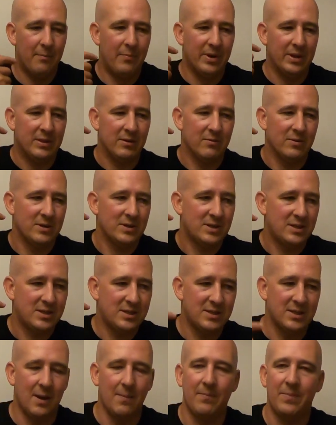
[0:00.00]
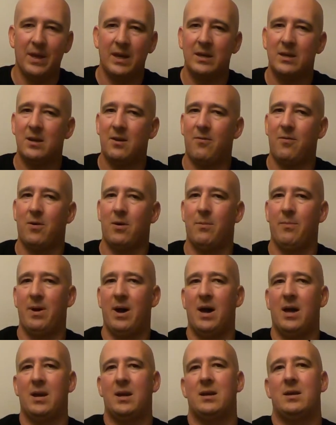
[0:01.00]
But there is something different
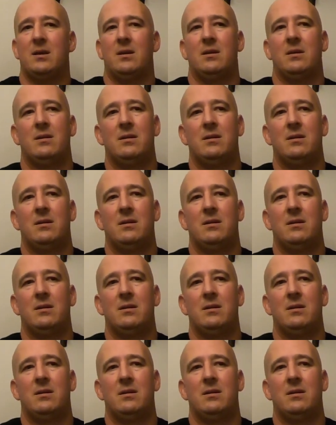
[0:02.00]
about it.